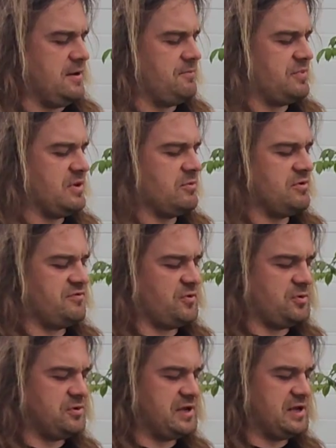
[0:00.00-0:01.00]
They will
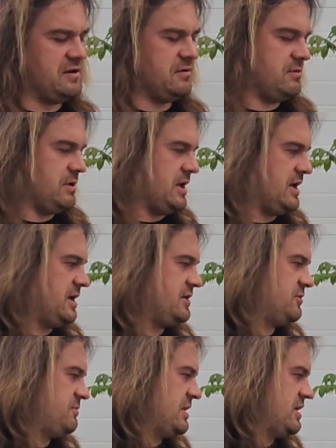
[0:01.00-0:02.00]
fold in and
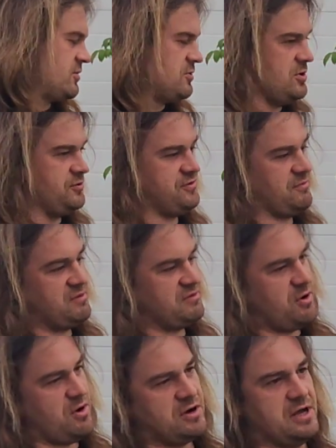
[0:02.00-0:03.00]
you'll be like, oh no, something's
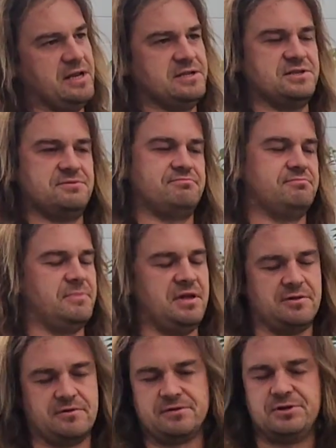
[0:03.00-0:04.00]
wrong, and it's
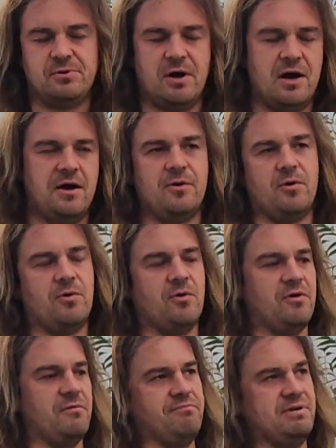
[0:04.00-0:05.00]
either too hot
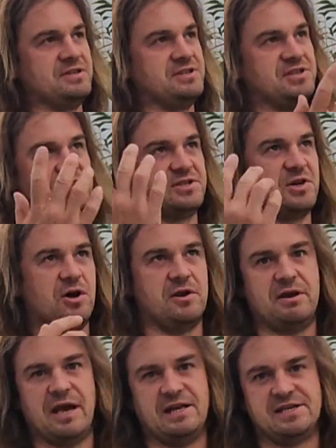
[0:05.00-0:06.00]
or it's just gone
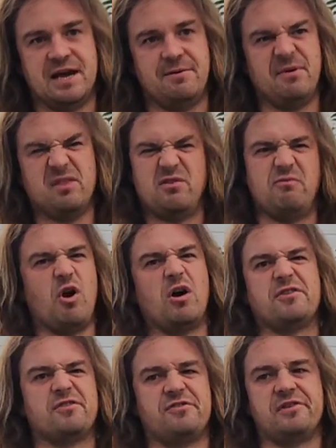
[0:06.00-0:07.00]
nighttime and they've gone
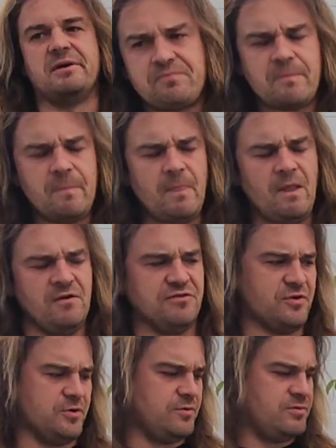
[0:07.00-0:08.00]
to sleep.
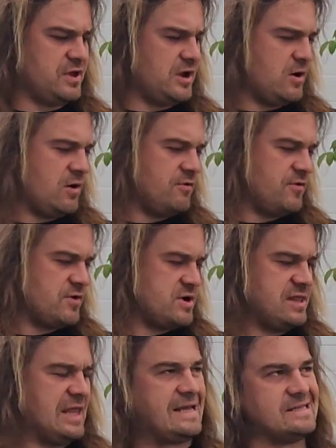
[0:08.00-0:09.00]
So they are very
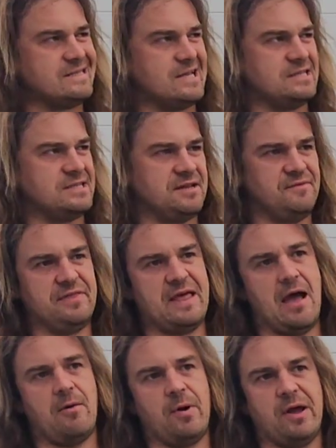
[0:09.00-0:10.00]
light sensitive in
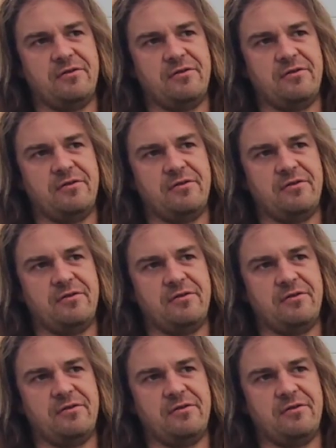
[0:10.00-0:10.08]
that way.